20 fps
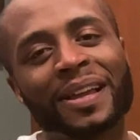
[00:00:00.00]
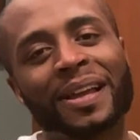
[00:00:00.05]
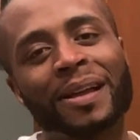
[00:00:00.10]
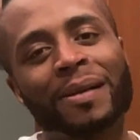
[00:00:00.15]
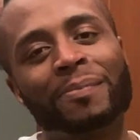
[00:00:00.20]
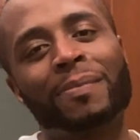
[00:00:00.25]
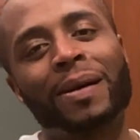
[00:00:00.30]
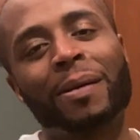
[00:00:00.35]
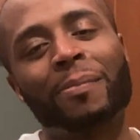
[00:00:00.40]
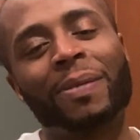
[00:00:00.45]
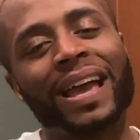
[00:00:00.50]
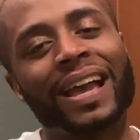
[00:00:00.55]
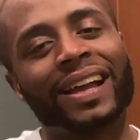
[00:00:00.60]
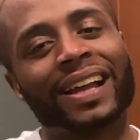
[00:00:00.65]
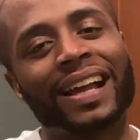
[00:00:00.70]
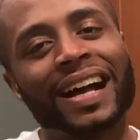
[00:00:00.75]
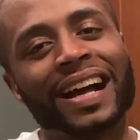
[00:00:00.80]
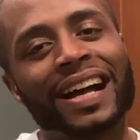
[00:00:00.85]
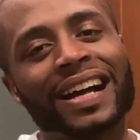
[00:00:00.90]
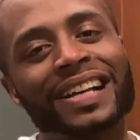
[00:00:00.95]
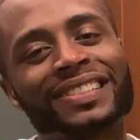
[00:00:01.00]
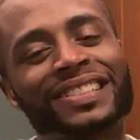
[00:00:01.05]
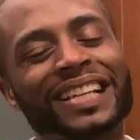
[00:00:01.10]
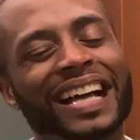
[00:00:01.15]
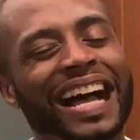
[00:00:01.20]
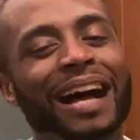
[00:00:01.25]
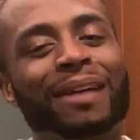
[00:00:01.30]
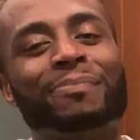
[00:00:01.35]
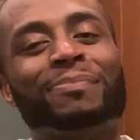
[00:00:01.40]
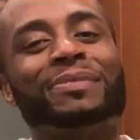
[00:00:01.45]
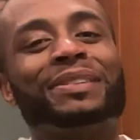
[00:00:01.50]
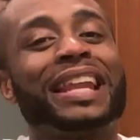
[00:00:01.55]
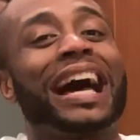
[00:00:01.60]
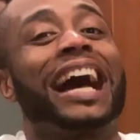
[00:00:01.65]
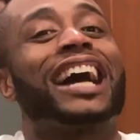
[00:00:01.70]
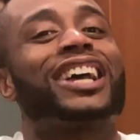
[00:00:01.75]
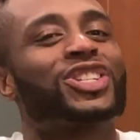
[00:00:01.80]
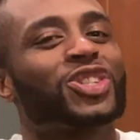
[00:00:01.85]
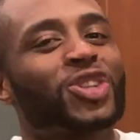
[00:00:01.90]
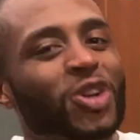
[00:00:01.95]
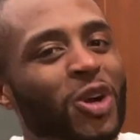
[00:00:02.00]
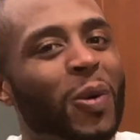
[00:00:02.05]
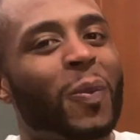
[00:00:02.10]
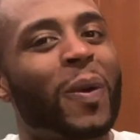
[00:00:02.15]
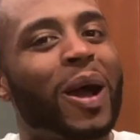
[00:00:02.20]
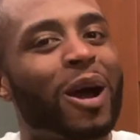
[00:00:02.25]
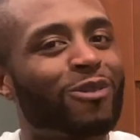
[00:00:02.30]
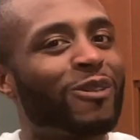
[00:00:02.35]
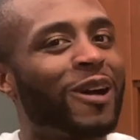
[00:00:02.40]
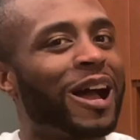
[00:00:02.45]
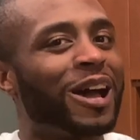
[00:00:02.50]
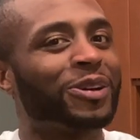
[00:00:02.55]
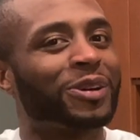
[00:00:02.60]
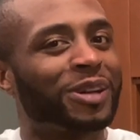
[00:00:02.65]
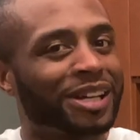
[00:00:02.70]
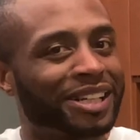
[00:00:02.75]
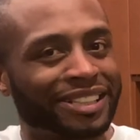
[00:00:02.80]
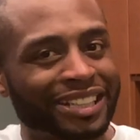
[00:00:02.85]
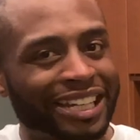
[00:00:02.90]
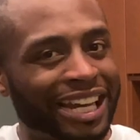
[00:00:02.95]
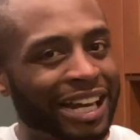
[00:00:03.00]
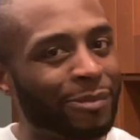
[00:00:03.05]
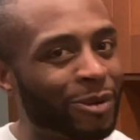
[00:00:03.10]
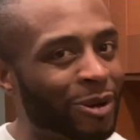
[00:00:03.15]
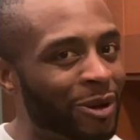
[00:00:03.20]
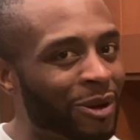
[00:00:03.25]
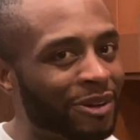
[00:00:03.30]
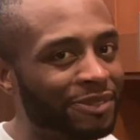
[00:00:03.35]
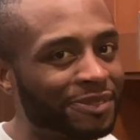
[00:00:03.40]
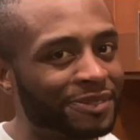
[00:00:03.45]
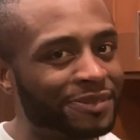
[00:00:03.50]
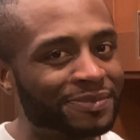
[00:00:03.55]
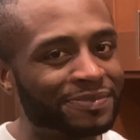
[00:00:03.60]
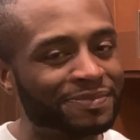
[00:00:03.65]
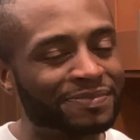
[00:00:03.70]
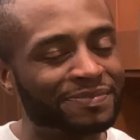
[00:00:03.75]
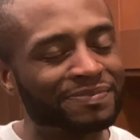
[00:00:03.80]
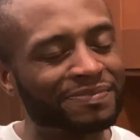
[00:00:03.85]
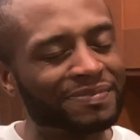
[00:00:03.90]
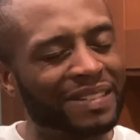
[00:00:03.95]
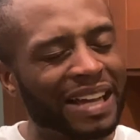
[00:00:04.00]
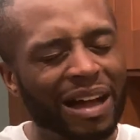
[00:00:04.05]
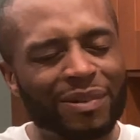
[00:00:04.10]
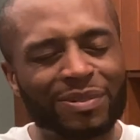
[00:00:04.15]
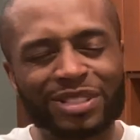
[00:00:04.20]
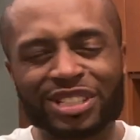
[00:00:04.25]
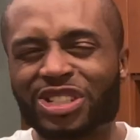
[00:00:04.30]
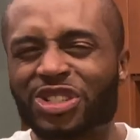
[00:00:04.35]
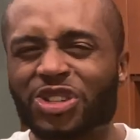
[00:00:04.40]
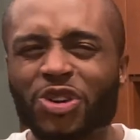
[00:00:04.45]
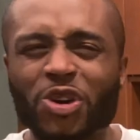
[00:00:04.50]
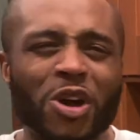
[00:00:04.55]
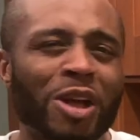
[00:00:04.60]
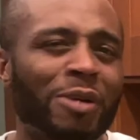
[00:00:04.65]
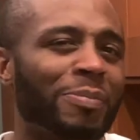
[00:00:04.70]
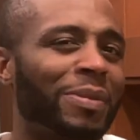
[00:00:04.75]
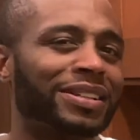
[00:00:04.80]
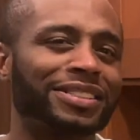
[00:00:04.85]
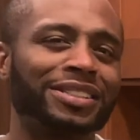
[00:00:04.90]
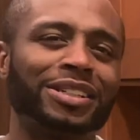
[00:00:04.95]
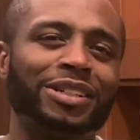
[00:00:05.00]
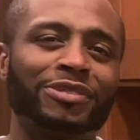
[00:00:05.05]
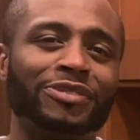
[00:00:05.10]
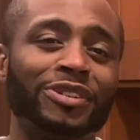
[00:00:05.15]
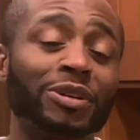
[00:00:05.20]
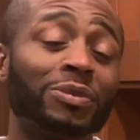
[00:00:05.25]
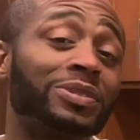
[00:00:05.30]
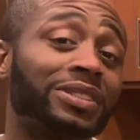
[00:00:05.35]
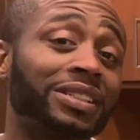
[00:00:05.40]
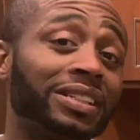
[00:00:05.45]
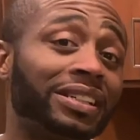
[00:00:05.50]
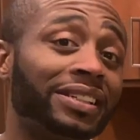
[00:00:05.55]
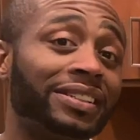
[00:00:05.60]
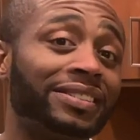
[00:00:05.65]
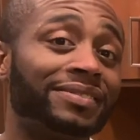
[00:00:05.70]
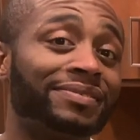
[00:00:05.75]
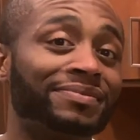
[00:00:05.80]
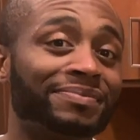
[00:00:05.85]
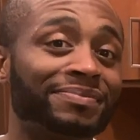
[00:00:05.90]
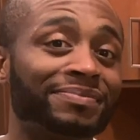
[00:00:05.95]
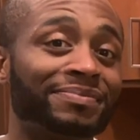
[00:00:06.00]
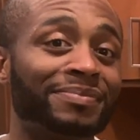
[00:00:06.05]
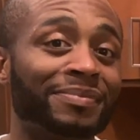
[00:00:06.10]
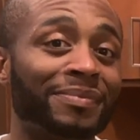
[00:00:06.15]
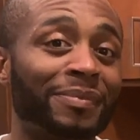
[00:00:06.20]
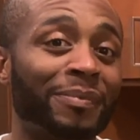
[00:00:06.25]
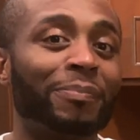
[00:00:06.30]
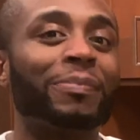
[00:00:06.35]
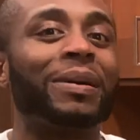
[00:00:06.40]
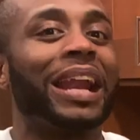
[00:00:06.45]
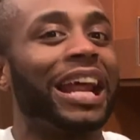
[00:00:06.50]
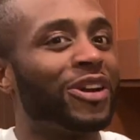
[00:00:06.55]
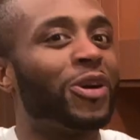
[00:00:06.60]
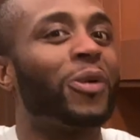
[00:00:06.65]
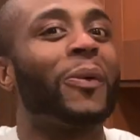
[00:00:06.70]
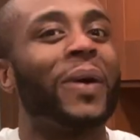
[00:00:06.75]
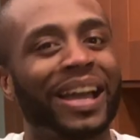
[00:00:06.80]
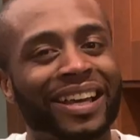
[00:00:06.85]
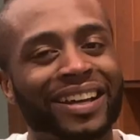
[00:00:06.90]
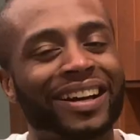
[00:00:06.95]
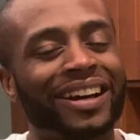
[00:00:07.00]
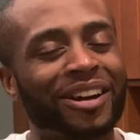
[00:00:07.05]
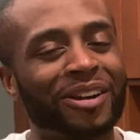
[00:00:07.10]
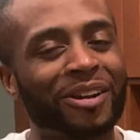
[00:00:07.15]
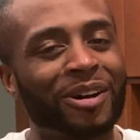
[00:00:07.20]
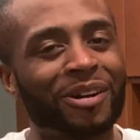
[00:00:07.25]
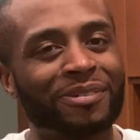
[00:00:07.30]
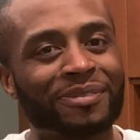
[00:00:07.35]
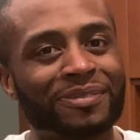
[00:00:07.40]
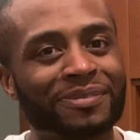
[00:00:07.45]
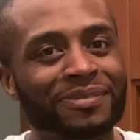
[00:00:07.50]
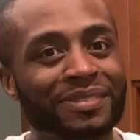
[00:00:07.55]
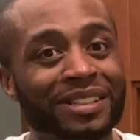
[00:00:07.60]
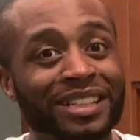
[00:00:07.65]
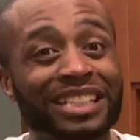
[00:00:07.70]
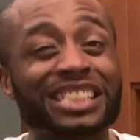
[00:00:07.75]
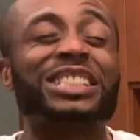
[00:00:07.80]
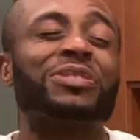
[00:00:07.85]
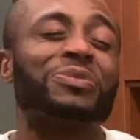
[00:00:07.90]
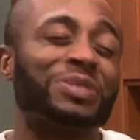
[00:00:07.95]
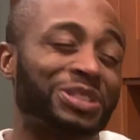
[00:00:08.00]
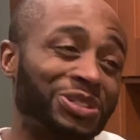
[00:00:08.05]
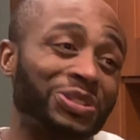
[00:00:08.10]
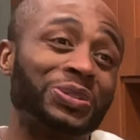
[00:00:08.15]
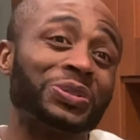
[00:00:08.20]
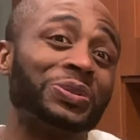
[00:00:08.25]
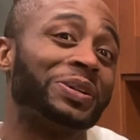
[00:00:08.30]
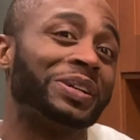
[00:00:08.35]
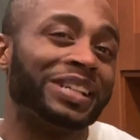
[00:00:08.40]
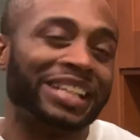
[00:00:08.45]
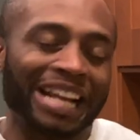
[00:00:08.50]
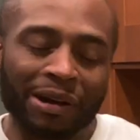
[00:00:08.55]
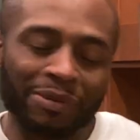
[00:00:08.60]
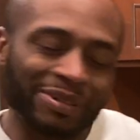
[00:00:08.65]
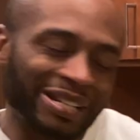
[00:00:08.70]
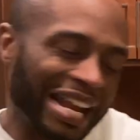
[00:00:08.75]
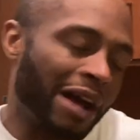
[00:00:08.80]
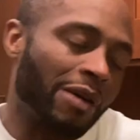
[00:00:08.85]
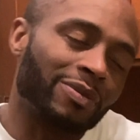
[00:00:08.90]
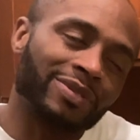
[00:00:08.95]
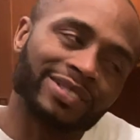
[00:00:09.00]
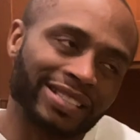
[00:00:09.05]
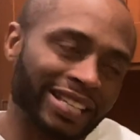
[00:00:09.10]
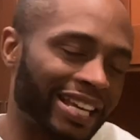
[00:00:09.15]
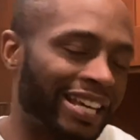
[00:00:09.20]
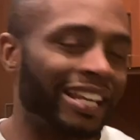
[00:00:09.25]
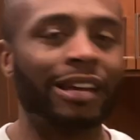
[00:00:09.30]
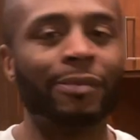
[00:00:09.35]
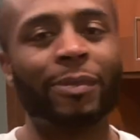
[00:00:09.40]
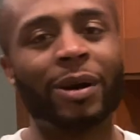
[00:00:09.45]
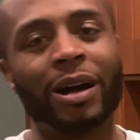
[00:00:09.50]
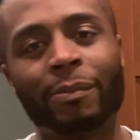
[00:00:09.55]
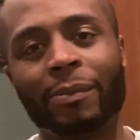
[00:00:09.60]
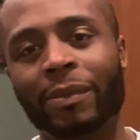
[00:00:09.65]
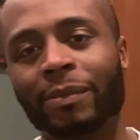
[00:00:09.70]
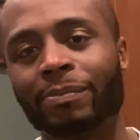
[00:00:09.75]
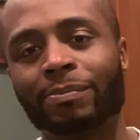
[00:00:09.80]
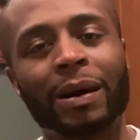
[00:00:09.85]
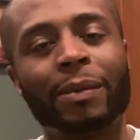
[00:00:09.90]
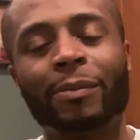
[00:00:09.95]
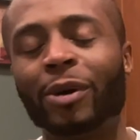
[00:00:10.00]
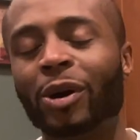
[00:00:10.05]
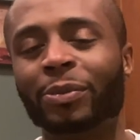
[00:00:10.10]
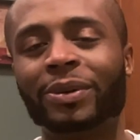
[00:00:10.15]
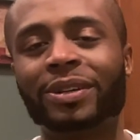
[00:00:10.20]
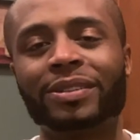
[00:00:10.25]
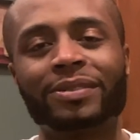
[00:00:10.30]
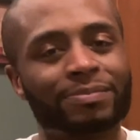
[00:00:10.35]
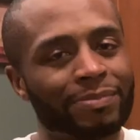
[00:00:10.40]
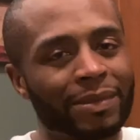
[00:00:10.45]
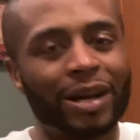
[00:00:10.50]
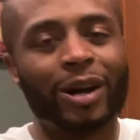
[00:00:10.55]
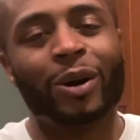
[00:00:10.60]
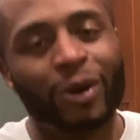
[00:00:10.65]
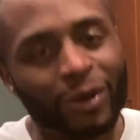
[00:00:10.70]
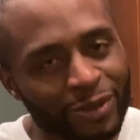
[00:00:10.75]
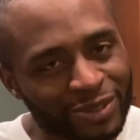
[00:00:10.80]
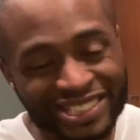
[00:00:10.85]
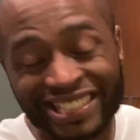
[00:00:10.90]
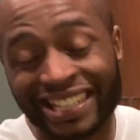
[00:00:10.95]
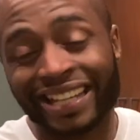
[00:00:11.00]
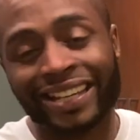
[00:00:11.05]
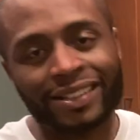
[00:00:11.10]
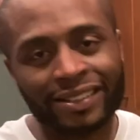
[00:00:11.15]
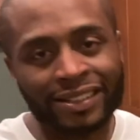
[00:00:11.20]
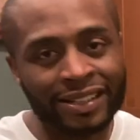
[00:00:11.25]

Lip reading: My bad, guys. I'm not sure why Ronald cut the camera off. I was enjoying myself. It was good. But I know why he cut it off. Because it was too good. I was getting in my moment, my own zen.